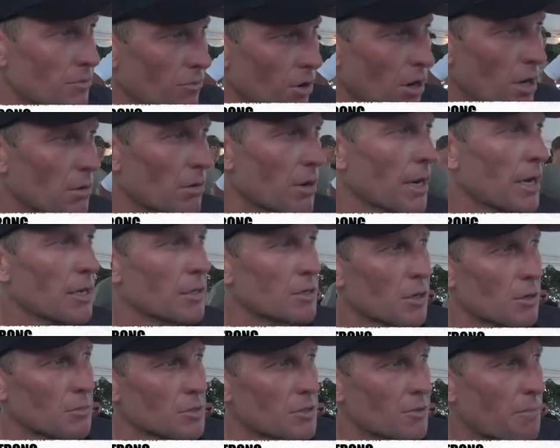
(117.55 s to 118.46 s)
of heart rate, in
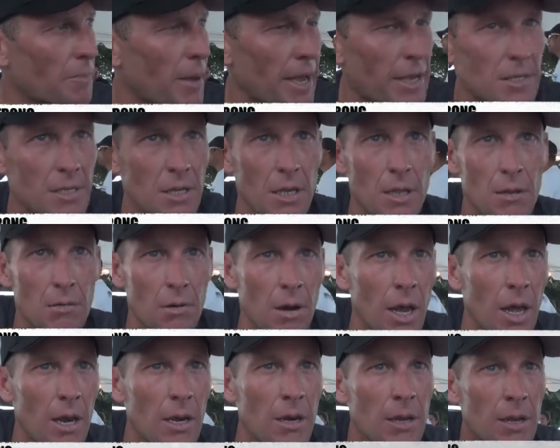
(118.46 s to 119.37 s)
terms of pace on the
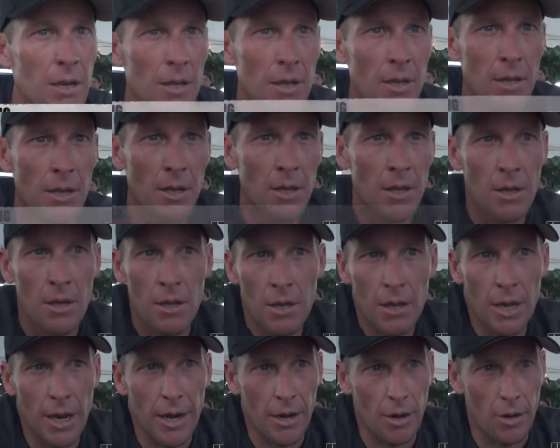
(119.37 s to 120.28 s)
run.
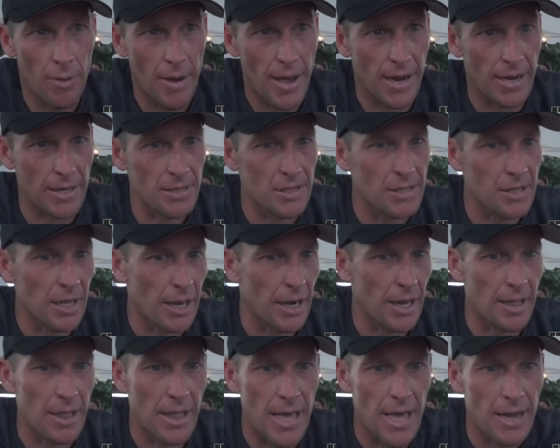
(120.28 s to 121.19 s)
Got to go back and
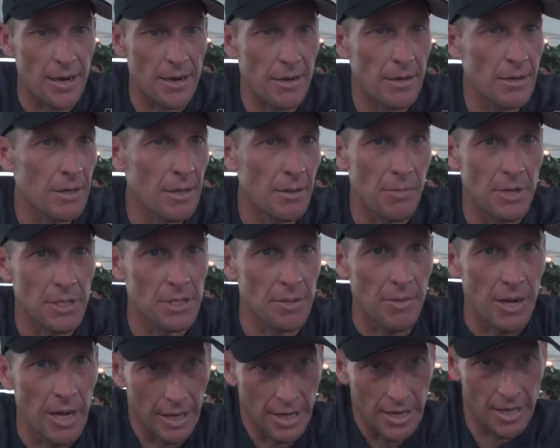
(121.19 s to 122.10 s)
study that, give me
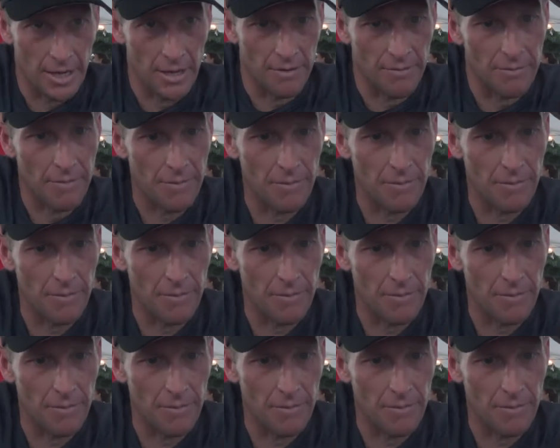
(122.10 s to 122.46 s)
some idea